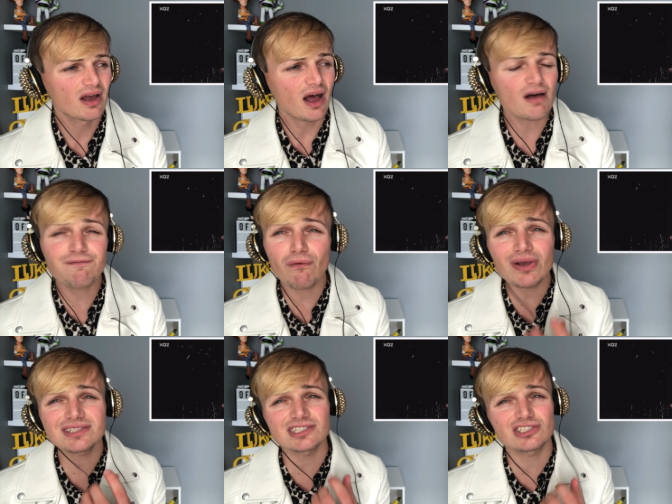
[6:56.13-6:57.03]
Her
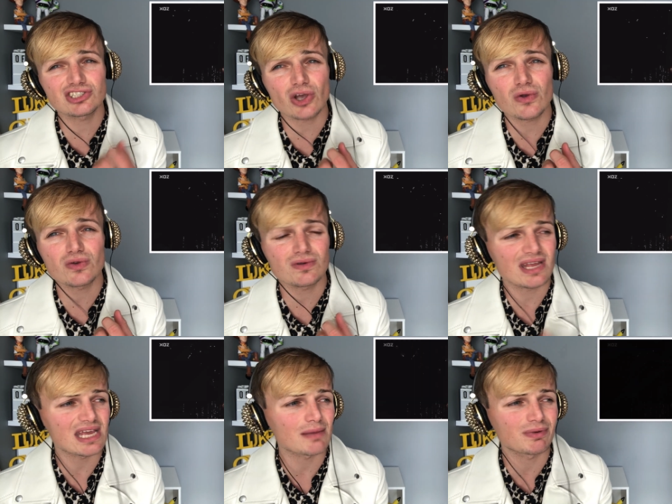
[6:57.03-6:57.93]
voice is so
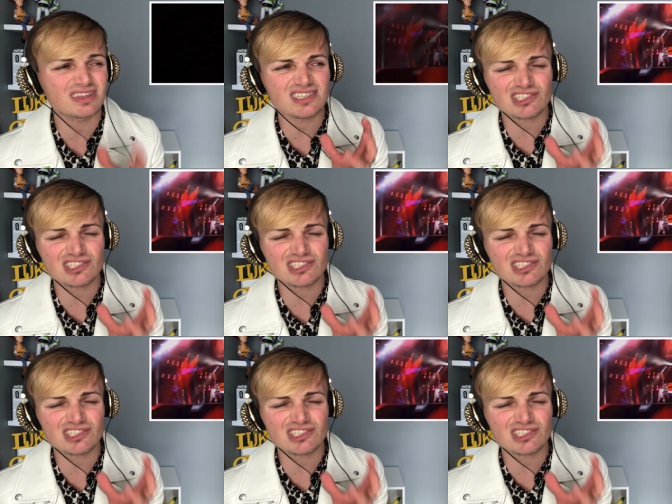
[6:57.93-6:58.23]
unique, but this